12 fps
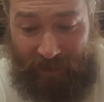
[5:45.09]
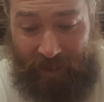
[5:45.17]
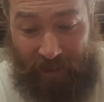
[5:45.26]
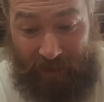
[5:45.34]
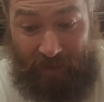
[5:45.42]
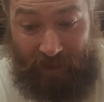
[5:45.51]

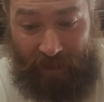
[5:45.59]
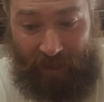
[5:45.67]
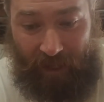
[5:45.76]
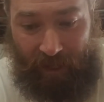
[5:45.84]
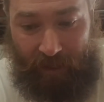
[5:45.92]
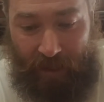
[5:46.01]
I'll say
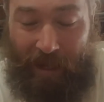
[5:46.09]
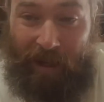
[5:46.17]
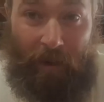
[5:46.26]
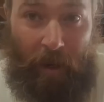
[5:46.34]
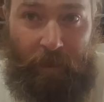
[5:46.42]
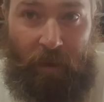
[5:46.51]
that.
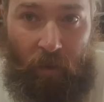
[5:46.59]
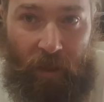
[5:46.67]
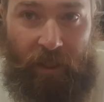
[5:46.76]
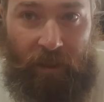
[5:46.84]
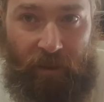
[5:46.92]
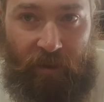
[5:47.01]
I mean,
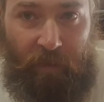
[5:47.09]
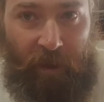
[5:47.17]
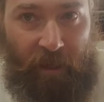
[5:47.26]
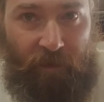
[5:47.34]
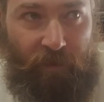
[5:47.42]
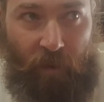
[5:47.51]
what can you
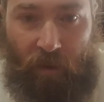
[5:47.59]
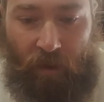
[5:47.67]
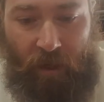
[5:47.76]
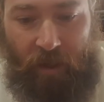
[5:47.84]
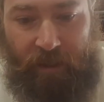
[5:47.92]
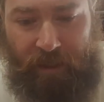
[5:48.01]
expect
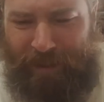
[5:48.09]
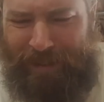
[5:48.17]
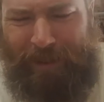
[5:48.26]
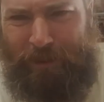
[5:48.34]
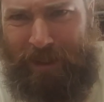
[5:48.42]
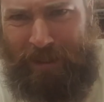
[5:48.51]
for, I think
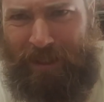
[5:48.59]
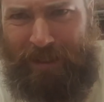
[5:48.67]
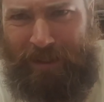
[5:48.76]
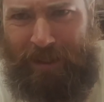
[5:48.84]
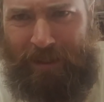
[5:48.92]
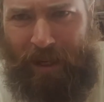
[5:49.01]
it was a
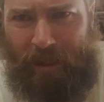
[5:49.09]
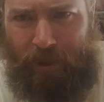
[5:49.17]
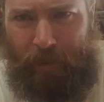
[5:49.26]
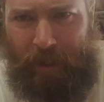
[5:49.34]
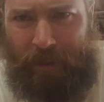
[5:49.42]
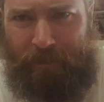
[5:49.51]

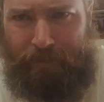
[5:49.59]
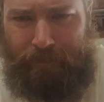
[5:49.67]
$16 bit.